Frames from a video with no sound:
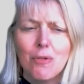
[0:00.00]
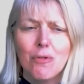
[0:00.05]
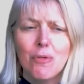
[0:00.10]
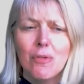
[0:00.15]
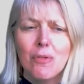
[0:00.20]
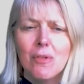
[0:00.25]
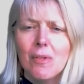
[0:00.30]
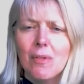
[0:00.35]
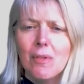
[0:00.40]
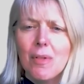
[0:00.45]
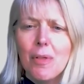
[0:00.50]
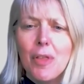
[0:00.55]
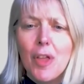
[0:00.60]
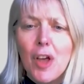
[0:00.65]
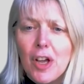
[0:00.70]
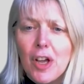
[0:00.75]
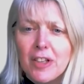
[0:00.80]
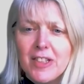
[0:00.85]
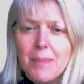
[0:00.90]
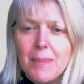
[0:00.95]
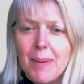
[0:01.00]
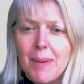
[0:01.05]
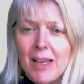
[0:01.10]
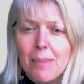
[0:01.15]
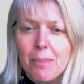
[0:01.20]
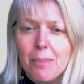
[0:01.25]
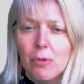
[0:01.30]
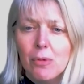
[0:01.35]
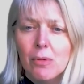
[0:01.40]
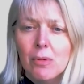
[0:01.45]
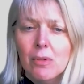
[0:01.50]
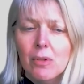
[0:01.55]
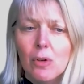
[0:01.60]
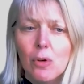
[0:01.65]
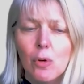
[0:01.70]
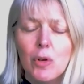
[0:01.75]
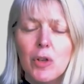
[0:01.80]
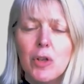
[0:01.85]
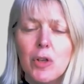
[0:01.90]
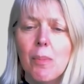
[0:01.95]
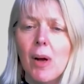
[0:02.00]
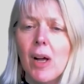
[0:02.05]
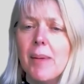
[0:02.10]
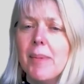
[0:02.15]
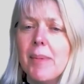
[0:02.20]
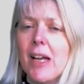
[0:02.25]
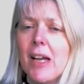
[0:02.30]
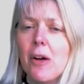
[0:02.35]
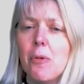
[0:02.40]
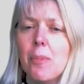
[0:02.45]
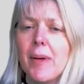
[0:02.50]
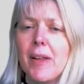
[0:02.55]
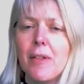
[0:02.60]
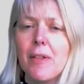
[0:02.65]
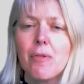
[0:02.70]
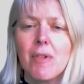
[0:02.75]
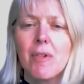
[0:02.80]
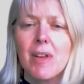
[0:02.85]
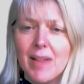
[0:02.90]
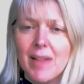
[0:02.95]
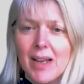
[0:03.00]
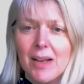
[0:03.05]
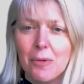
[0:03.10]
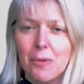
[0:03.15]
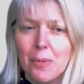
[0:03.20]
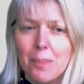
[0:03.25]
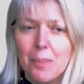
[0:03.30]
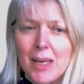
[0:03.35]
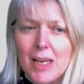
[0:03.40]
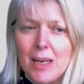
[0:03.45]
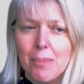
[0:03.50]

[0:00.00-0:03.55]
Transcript: 30 people, or you might be helping 3,000 people.